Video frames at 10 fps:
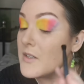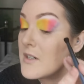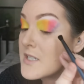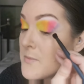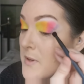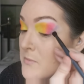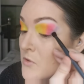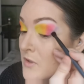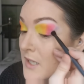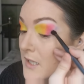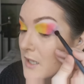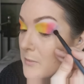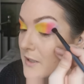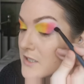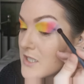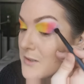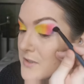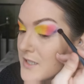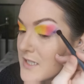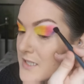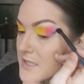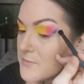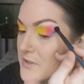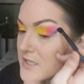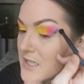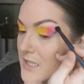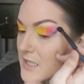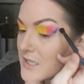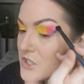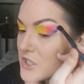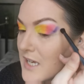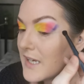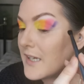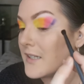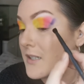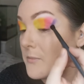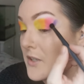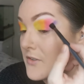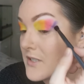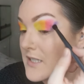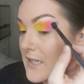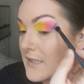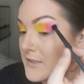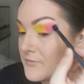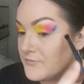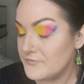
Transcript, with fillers: There is a bit more kick up actually with this particular shade I'm noticing.